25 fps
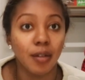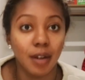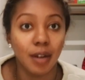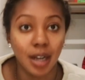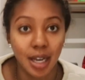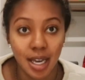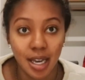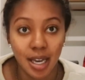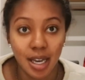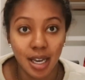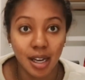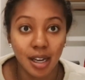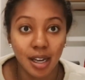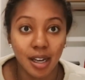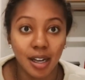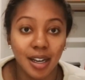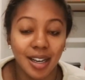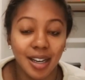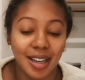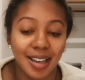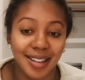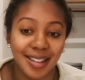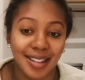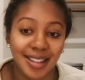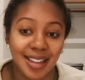right
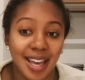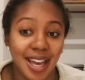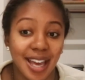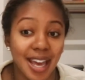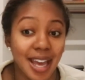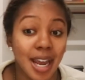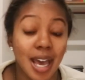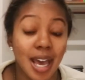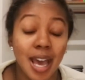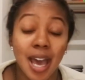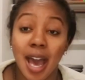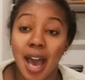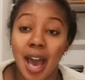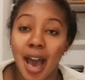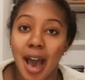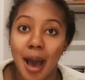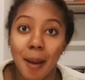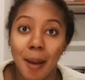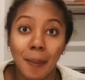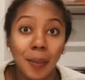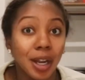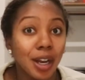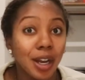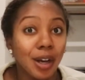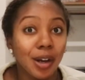here, and then
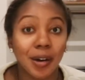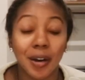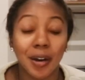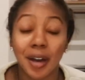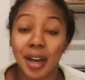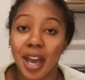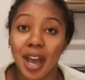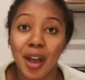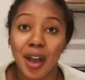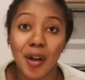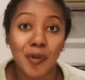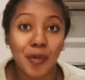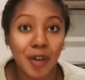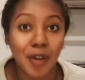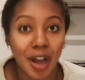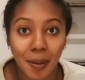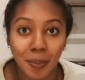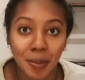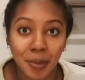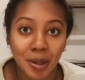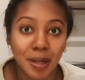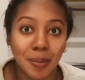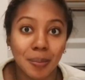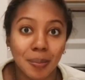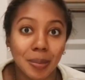I'm gonna go ahead and
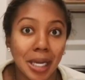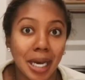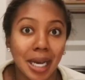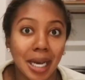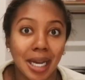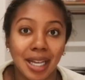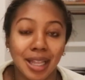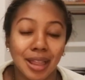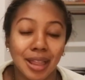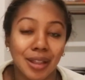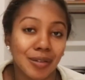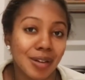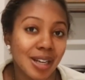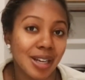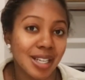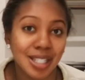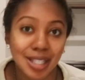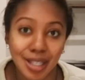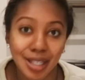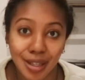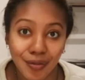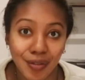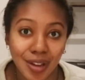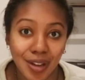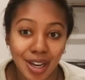wrap up like the
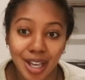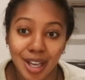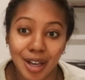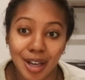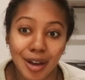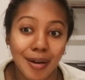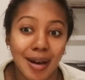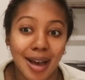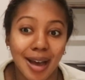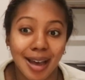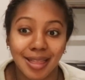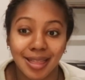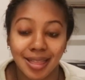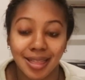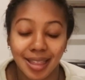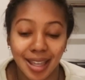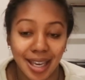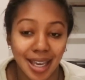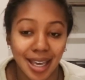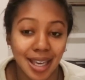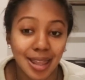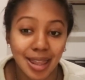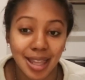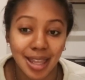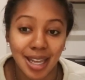rest of the video. I
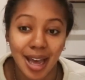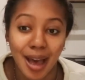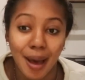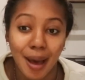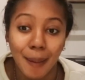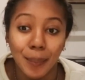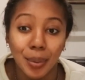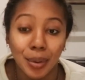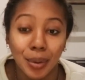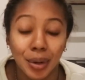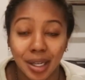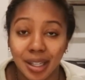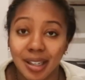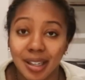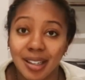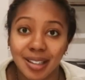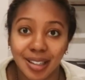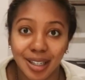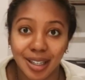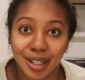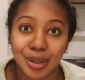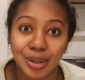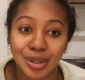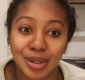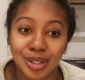think that I'm pretty
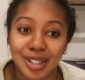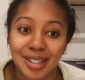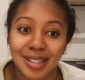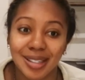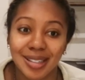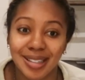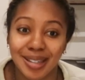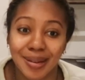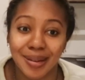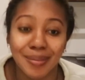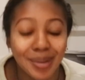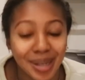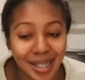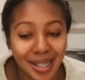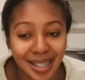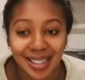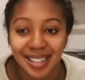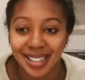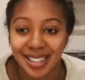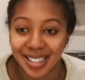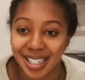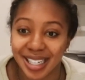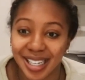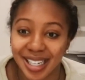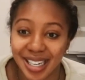close to being
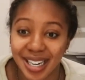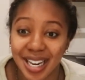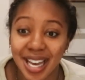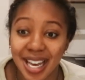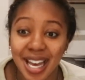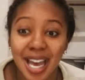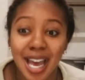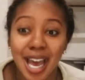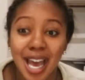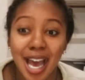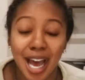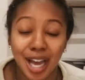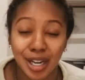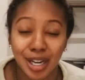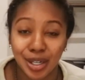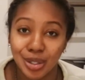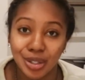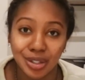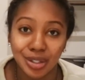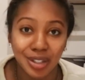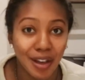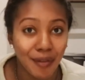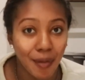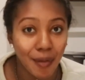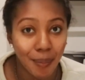done. I do
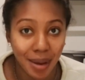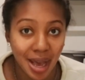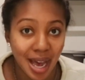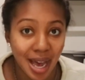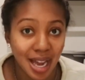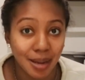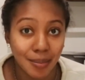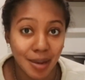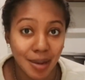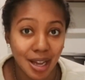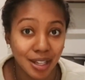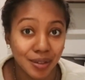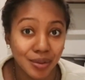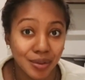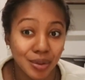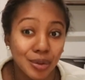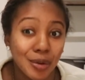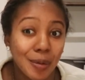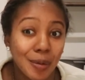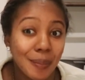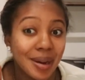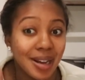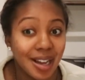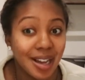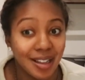still have a pile in my living
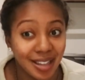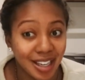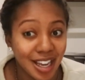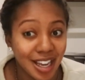room behind the